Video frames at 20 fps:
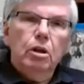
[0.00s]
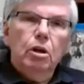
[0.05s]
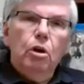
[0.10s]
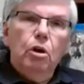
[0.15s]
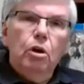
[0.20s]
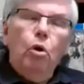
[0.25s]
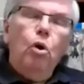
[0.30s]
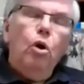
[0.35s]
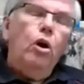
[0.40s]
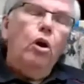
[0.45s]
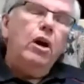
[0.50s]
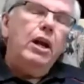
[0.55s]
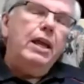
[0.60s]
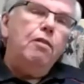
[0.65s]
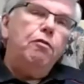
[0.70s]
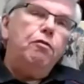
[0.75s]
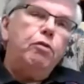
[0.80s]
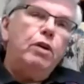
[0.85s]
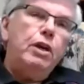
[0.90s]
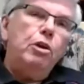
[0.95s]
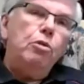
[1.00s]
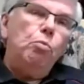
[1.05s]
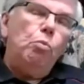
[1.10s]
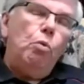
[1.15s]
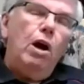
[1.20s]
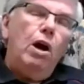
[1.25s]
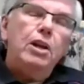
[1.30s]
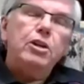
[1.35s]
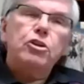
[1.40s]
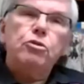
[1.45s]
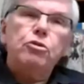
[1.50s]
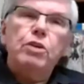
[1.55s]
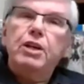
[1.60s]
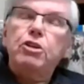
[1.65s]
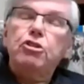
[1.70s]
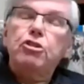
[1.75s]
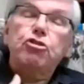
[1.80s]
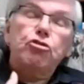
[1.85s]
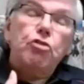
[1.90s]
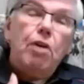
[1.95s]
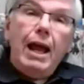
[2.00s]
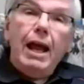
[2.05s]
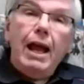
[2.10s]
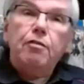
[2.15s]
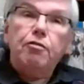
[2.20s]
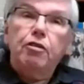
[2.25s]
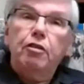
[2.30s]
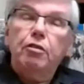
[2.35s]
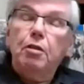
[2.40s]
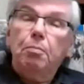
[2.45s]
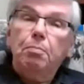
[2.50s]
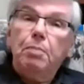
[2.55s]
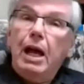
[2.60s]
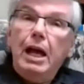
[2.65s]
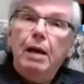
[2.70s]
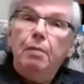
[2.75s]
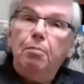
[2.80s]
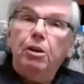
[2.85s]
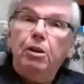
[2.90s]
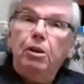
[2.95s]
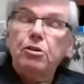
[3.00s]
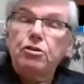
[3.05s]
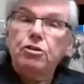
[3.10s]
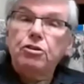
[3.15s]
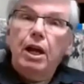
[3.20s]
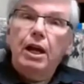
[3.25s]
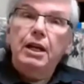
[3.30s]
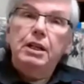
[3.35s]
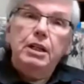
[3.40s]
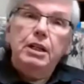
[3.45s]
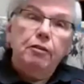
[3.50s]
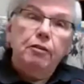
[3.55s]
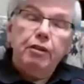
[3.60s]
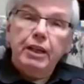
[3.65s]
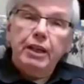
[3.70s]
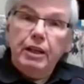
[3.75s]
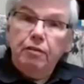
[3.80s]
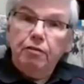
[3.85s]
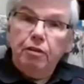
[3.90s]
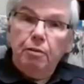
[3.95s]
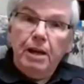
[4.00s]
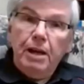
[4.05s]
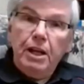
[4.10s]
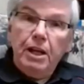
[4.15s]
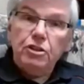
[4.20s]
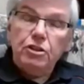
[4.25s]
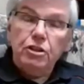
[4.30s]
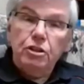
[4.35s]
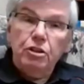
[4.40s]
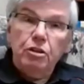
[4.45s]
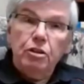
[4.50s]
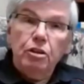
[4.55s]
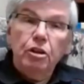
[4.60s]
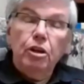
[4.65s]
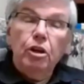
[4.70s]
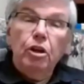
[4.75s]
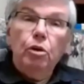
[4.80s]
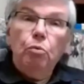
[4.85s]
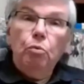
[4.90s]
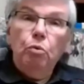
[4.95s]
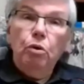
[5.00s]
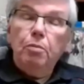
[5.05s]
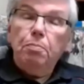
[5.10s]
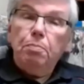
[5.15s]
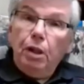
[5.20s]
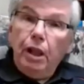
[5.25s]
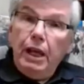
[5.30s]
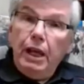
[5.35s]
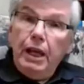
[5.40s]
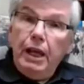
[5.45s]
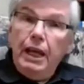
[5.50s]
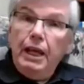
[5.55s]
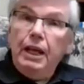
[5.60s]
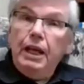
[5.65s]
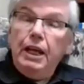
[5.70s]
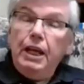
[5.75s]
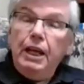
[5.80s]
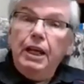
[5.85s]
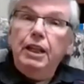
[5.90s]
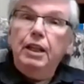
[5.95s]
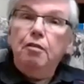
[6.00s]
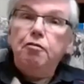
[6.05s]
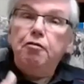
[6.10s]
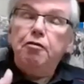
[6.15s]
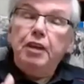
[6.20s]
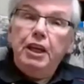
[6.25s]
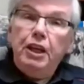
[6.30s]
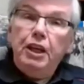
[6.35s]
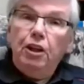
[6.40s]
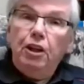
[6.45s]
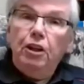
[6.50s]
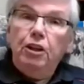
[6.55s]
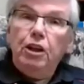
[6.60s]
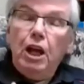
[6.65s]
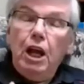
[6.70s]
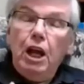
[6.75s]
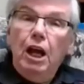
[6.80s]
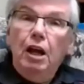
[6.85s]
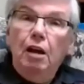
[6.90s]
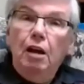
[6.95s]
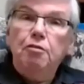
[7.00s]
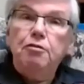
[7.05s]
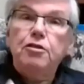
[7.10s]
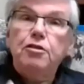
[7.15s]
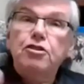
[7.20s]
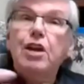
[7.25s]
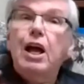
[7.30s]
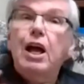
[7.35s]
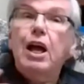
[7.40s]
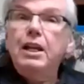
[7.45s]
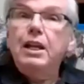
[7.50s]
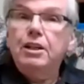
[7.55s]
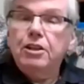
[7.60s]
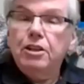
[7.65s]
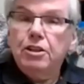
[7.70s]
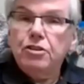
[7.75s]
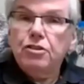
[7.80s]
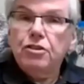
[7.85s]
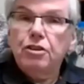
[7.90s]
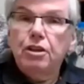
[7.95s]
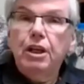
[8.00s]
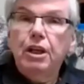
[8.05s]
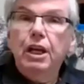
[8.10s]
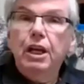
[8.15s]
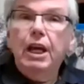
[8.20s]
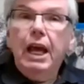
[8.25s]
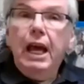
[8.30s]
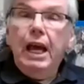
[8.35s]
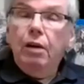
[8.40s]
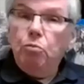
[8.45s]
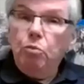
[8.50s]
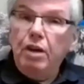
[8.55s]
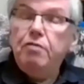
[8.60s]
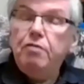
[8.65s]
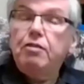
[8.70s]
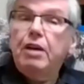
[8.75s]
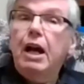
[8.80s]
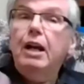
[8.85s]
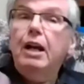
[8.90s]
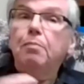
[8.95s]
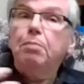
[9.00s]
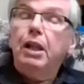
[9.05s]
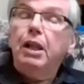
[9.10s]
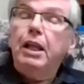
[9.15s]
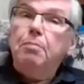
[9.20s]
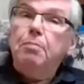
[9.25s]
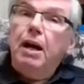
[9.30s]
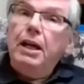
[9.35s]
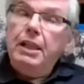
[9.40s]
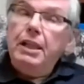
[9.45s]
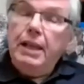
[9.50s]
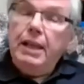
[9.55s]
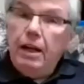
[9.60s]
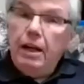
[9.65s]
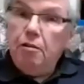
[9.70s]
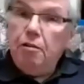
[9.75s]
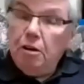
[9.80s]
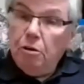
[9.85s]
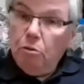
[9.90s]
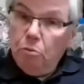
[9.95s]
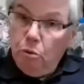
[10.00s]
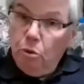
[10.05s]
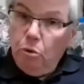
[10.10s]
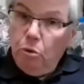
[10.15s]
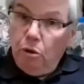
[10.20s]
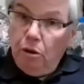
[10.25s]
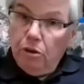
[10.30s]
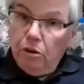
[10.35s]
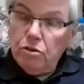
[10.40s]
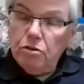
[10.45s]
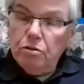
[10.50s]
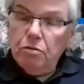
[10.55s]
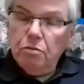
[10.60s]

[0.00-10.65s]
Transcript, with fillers: or if we want to extract from the Bible scientific information, we're playing in the field of scientists and we've got to play by their rules.